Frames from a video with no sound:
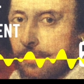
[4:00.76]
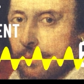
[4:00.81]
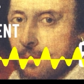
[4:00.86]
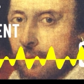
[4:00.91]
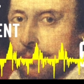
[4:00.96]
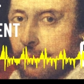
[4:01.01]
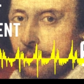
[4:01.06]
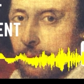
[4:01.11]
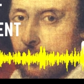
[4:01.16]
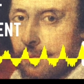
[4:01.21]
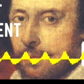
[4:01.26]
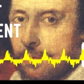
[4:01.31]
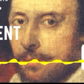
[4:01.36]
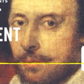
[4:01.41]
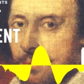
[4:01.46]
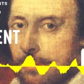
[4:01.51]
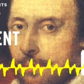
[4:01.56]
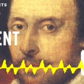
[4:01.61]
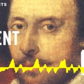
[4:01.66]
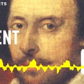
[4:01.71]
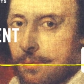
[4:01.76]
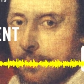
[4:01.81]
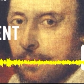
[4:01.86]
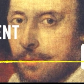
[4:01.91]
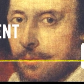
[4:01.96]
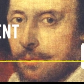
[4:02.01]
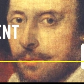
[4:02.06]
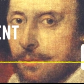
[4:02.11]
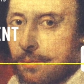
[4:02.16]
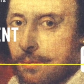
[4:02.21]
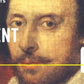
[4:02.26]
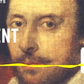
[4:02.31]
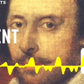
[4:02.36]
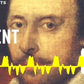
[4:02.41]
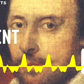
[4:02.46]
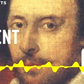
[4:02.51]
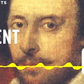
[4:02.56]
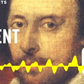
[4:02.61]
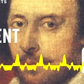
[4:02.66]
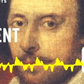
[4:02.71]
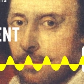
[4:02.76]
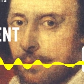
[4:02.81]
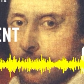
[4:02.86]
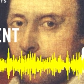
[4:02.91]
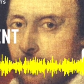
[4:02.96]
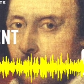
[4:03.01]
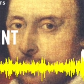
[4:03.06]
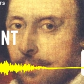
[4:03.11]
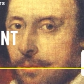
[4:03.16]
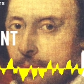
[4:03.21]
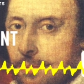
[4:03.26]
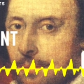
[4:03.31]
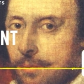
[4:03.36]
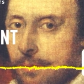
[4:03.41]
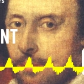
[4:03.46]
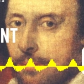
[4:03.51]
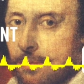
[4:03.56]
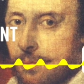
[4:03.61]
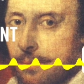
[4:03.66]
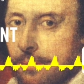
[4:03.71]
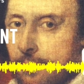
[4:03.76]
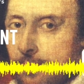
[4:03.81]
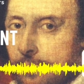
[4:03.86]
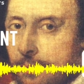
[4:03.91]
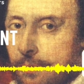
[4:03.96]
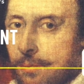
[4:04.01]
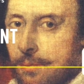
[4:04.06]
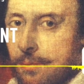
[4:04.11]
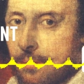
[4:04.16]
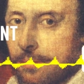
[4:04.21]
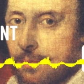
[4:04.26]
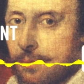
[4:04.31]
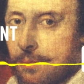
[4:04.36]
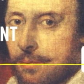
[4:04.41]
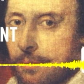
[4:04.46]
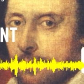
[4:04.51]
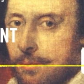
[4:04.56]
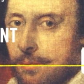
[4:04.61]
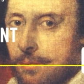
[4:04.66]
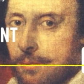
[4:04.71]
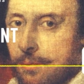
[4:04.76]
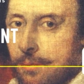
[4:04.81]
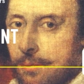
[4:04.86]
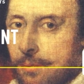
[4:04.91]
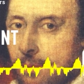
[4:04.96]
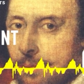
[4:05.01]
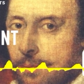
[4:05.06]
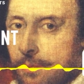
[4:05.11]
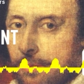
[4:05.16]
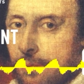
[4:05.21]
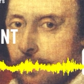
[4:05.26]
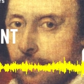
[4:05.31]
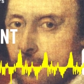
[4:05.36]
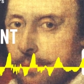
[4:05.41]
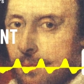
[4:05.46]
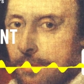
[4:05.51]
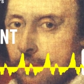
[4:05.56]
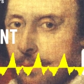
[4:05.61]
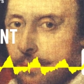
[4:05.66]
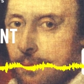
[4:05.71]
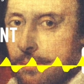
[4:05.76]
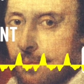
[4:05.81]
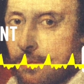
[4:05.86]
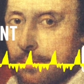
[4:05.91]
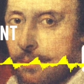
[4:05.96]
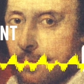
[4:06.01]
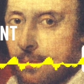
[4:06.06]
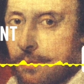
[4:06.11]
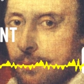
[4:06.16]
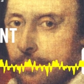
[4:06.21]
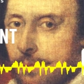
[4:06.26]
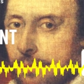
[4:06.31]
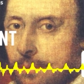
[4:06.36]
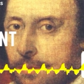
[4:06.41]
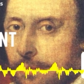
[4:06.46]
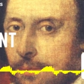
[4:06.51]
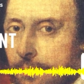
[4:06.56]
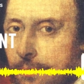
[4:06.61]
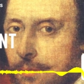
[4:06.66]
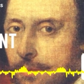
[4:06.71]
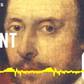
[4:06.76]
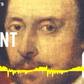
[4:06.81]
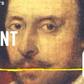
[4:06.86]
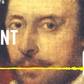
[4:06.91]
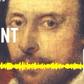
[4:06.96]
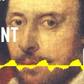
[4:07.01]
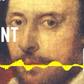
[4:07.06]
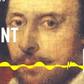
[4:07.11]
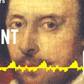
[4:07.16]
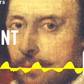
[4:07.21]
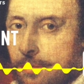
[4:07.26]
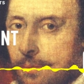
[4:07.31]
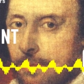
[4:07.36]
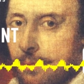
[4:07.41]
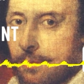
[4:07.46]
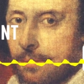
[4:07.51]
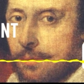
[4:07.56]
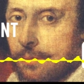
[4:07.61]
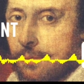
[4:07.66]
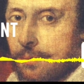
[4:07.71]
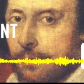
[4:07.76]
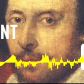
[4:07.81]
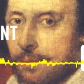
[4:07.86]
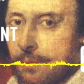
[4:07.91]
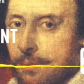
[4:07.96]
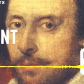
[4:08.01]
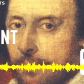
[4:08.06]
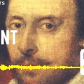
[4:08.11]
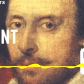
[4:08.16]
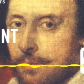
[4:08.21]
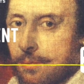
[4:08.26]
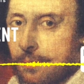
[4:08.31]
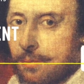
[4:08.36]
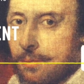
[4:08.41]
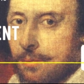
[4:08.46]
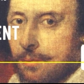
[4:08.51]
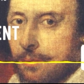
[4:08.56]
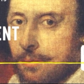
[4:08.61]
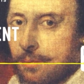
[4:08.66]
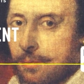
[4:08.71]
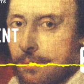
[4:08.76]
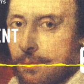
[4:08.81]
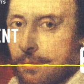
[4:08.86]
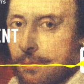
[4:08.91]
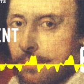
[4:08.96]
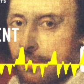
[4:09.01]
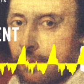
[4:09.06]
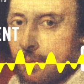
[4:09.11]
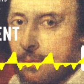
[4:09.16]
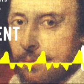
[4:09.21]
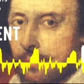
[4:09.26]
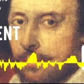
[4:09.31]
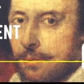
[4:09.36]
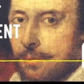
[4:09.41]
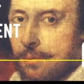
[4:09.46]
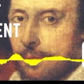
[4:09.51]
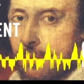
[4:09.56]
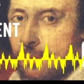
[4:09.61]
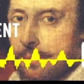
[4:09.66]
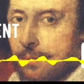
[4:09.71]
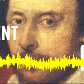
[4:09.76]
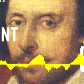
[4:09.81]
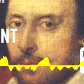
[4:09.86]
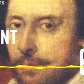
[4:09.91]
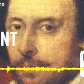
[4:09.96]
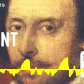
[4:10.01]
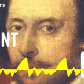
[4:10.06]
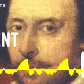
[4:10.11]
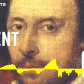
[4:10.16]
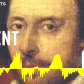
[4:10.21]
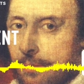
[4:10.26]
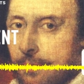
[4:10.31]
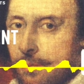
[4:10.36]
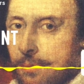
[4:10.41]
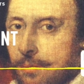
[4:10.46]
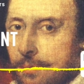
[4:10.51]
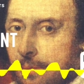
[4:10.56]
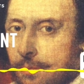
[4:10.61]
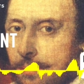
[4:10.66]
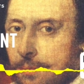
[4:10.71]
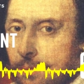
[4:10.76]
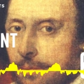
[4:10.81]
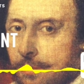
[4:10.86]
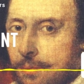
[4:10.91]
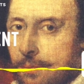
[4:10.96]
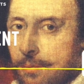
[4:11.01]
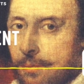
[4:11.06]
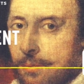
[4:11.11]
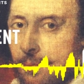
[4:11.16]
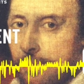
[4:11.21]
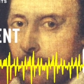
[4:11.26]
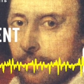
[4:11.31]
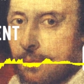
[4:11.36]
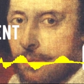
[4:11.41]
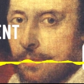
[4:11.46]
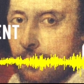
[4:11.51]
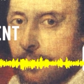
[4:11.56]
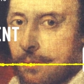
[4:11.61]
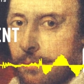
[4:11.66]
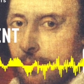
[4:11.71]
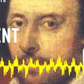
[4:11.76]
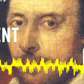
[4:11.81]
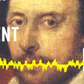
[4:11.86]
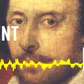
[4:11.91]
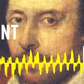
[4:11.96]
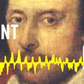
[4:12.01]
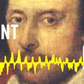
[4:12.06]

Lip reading: national poet were once spoken in a speech that resembles more the Irish accent than the English accent. I wonder what Brexit voters would think about that.